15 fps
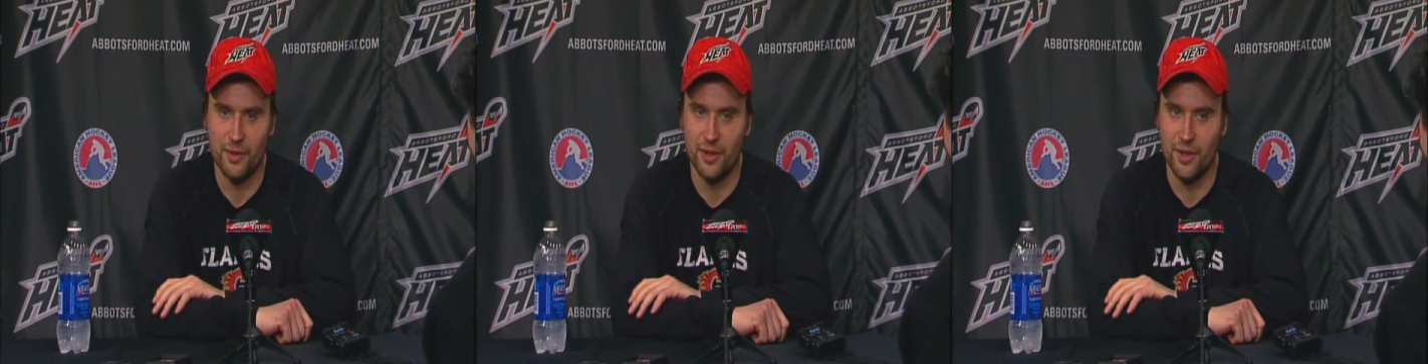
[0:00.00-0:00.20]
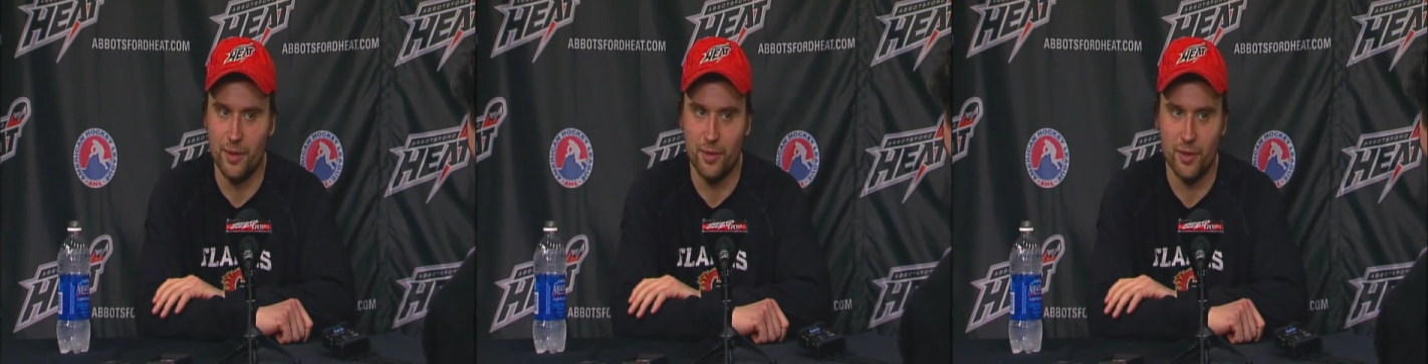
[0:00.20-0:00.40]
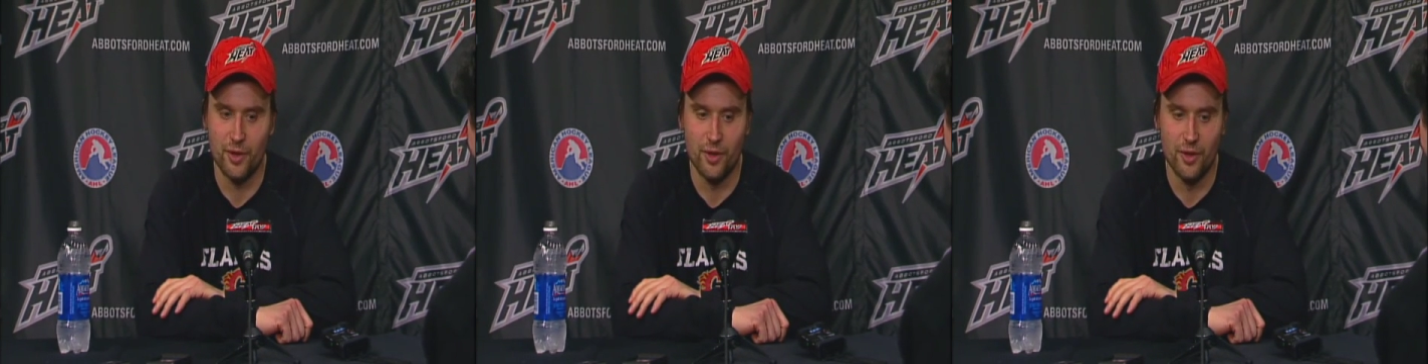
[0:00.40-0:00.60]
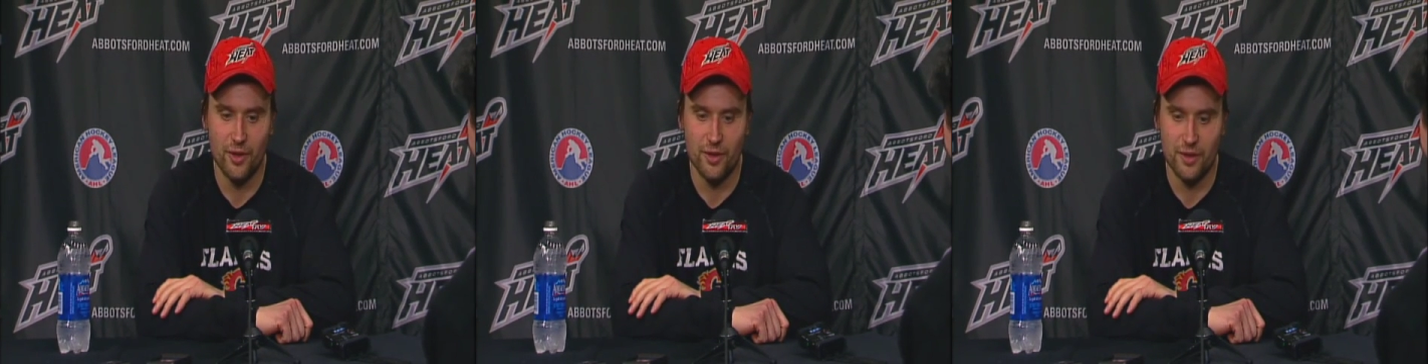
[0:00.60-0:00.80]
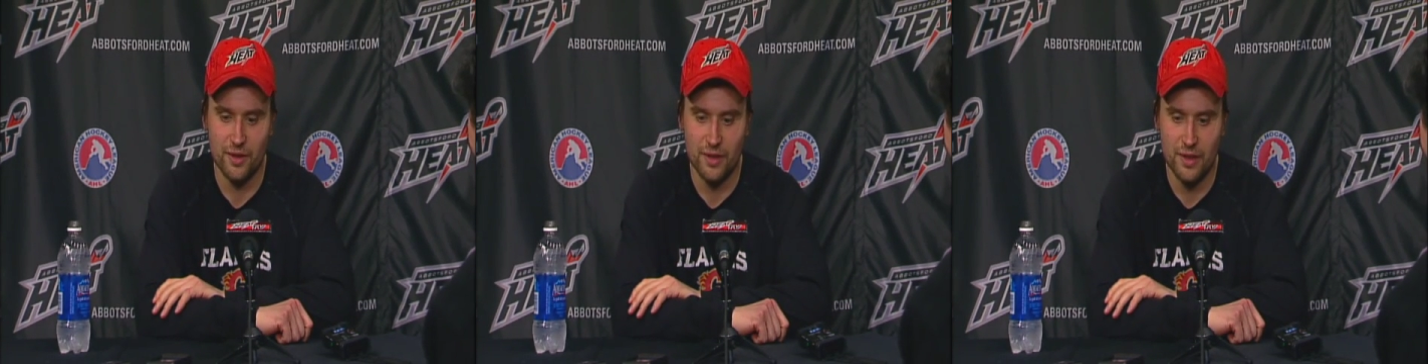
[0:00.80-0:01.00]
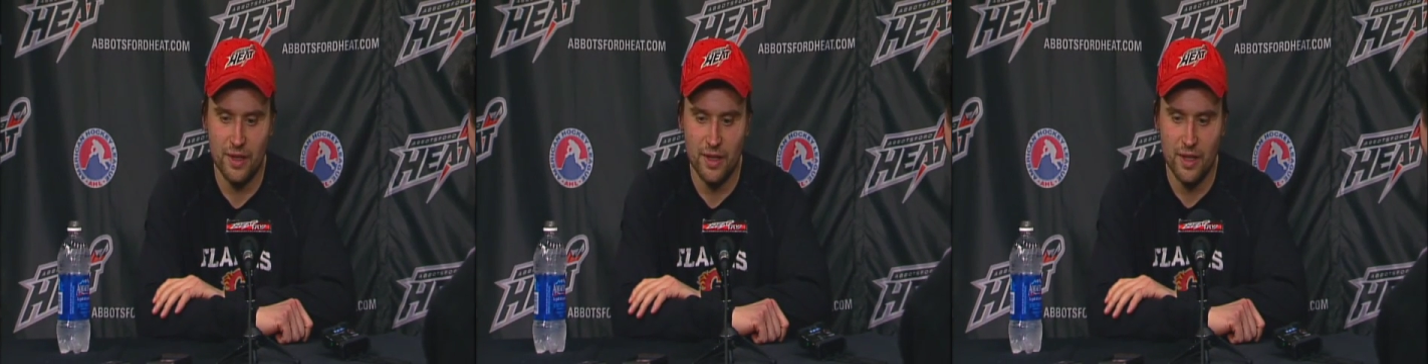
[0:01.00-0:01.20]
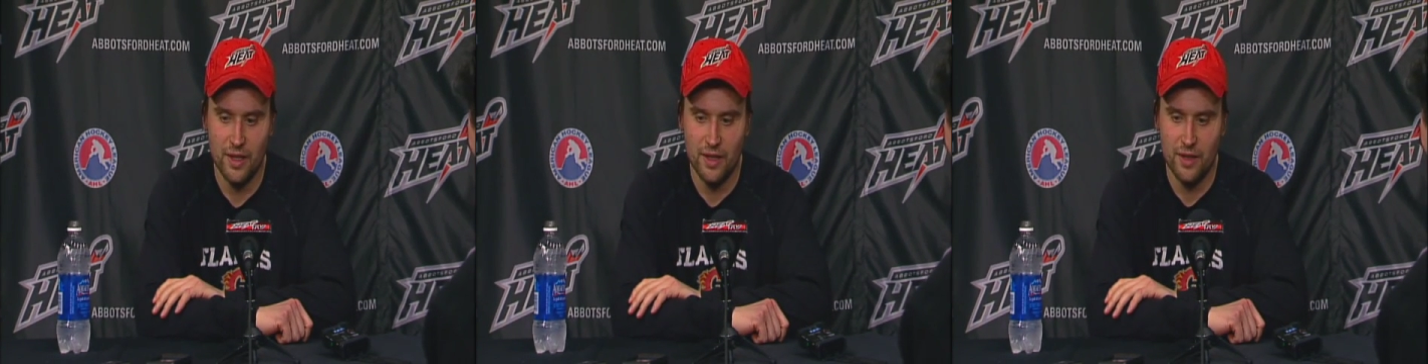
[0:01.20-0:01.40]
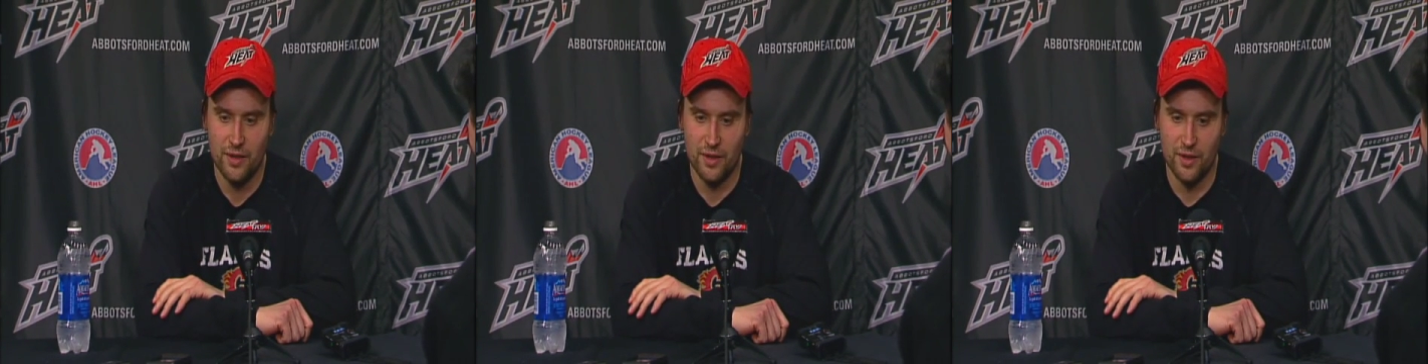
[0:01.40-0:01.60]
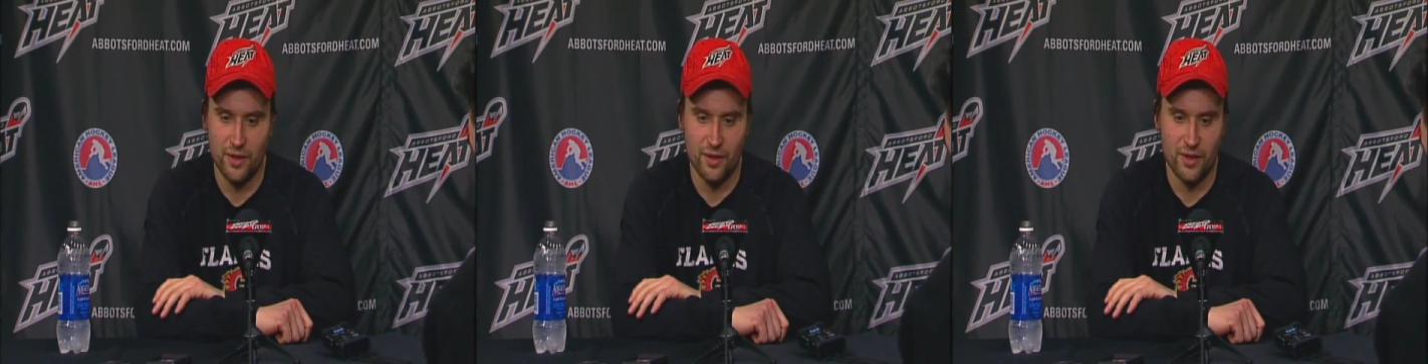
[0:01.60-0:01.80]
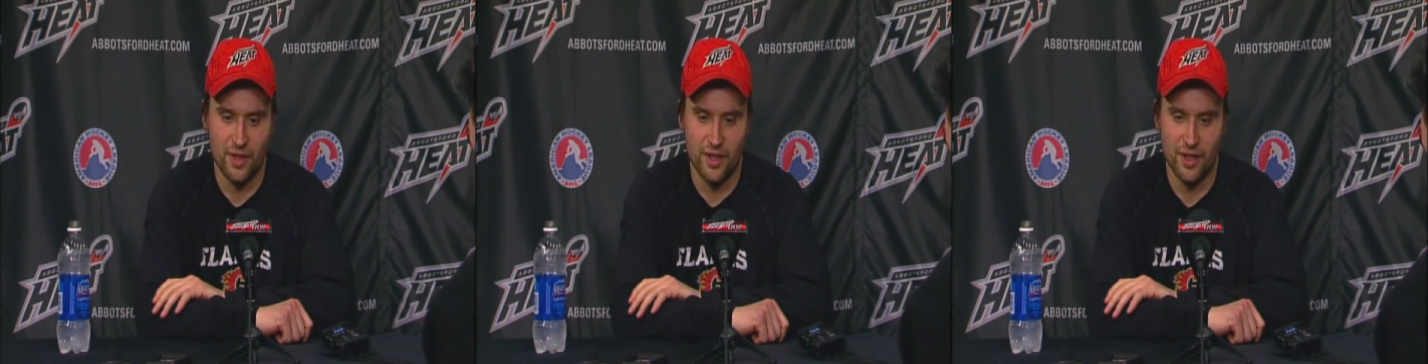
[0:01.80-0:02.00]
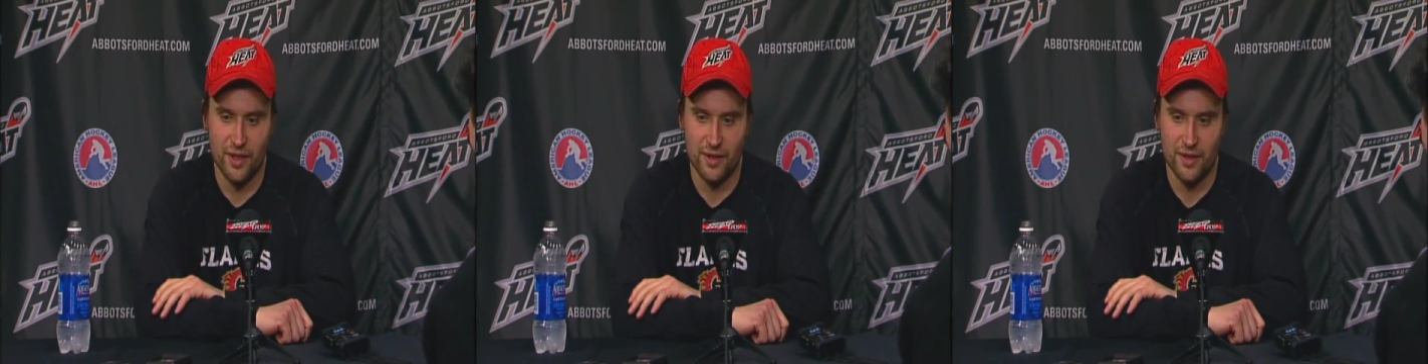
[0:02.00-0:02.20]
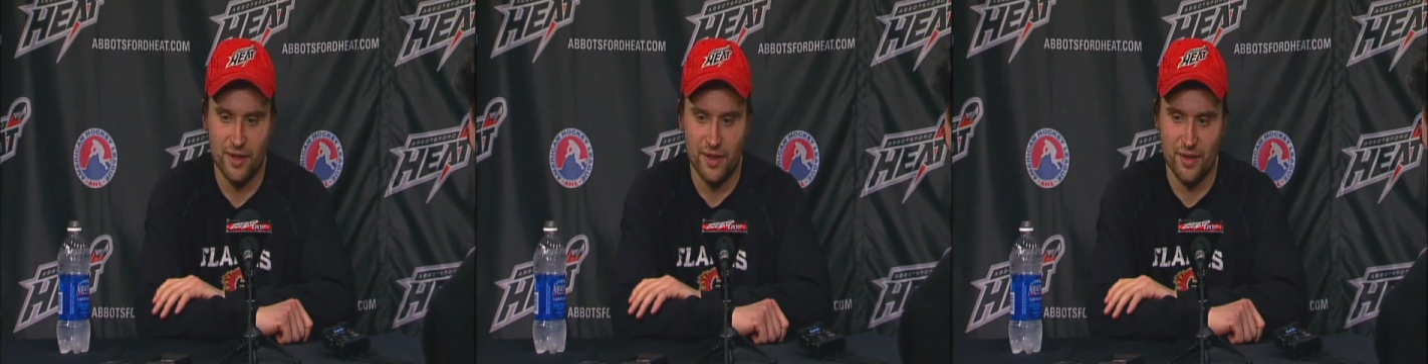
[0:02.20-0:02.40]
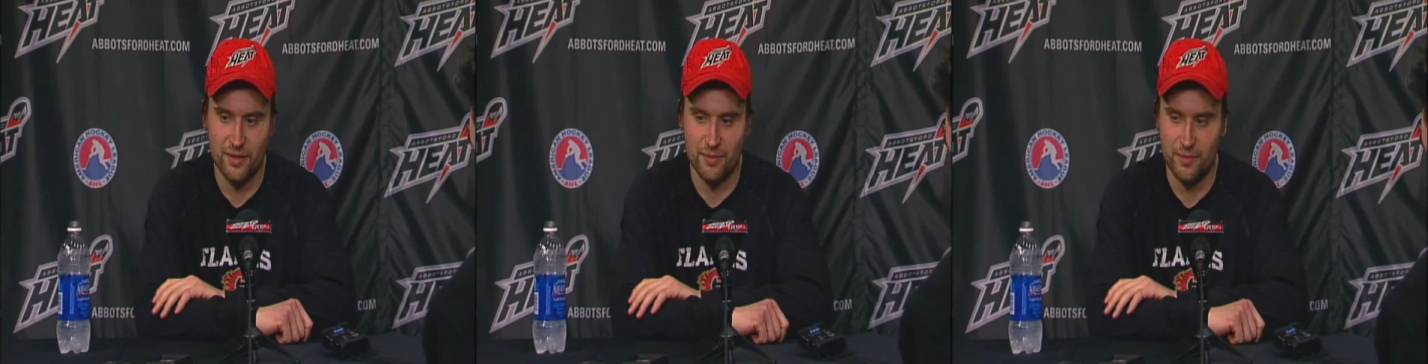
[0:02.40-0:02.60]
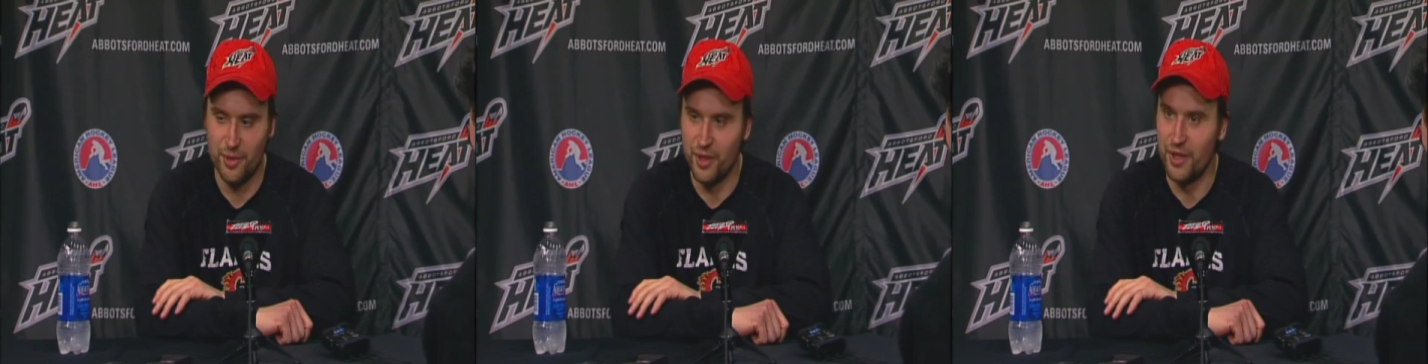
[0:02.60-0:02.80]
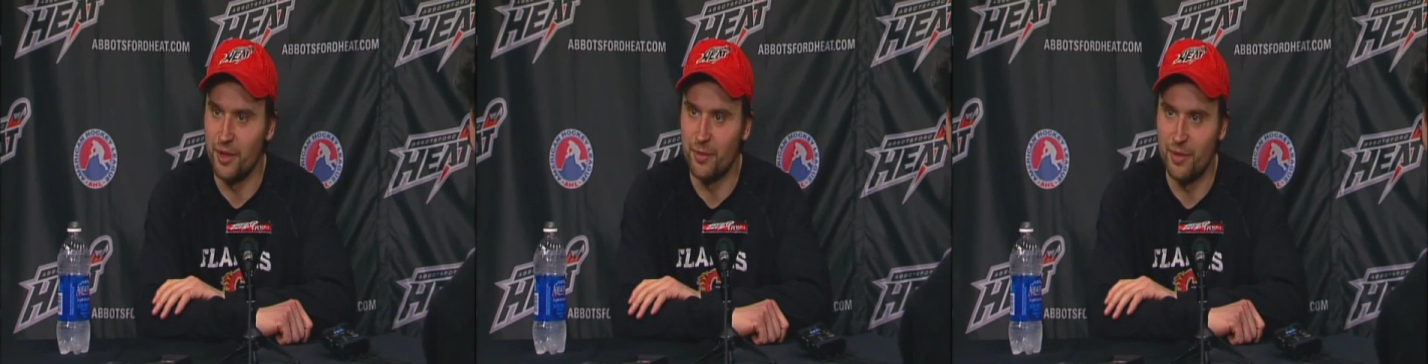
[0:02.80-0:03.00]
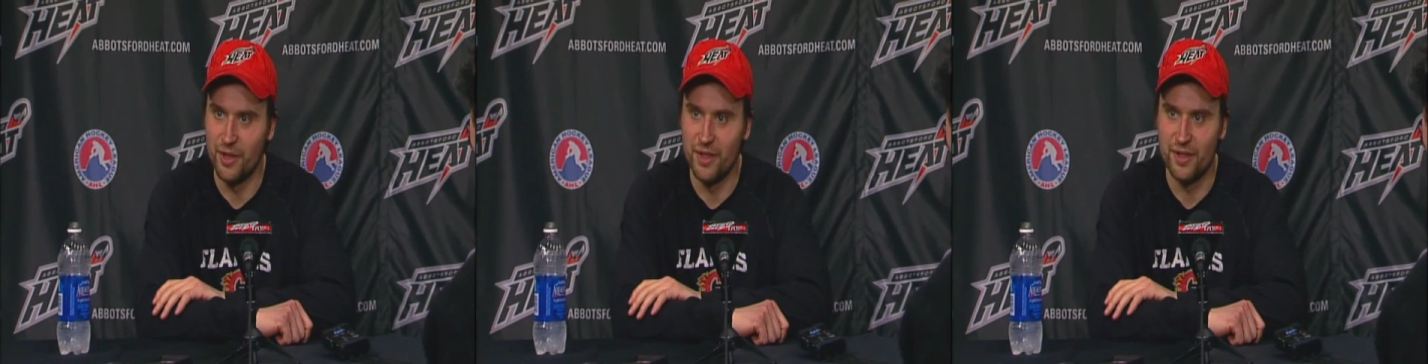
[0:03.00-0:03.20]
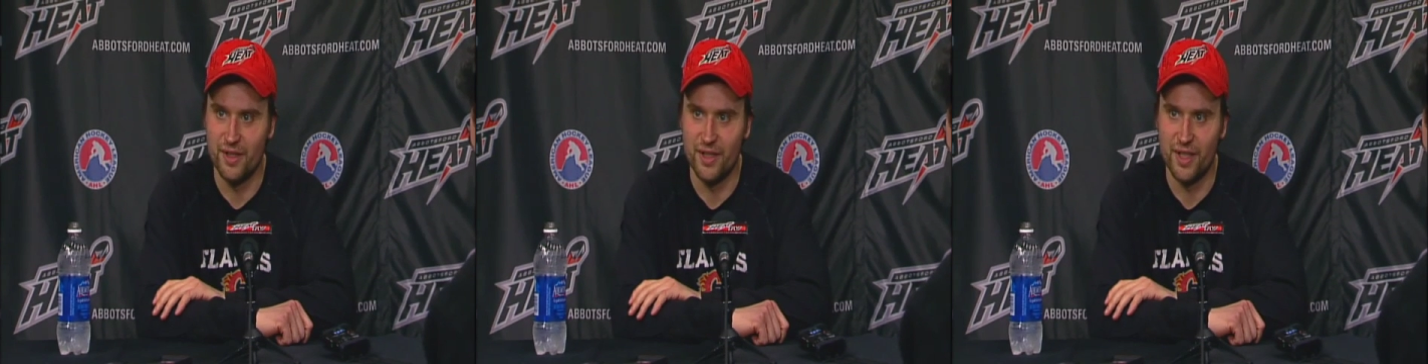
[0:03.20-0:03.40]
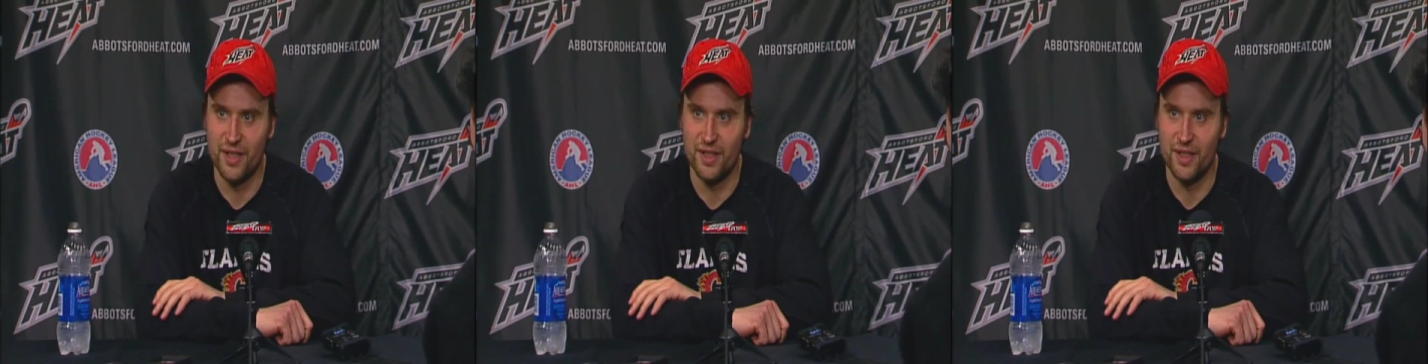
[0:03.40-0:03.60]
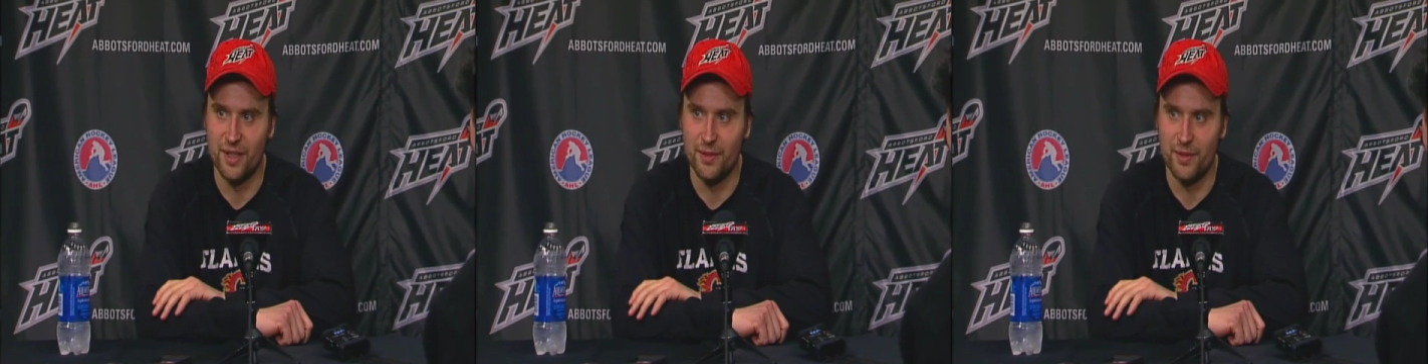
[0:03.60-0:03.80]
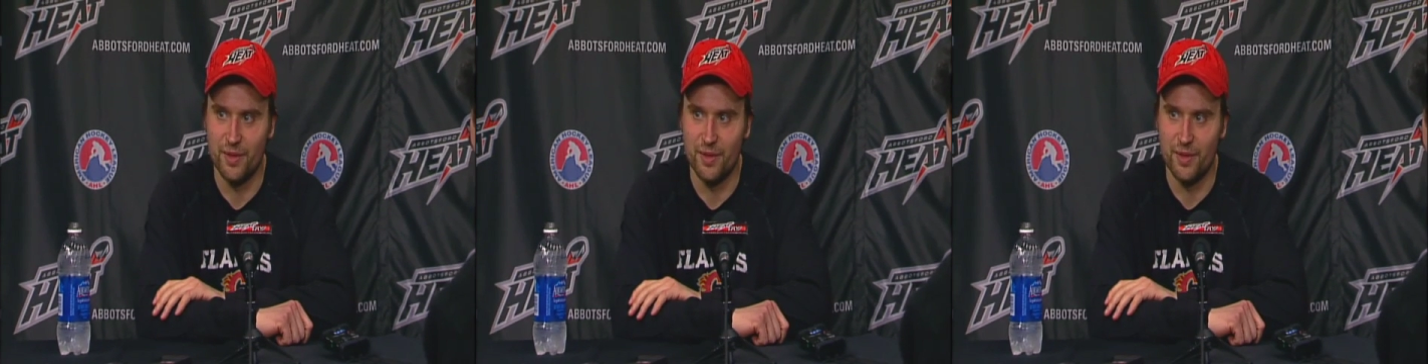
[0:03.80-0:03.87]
We were up a goal, and, they got some pretty good players on that team,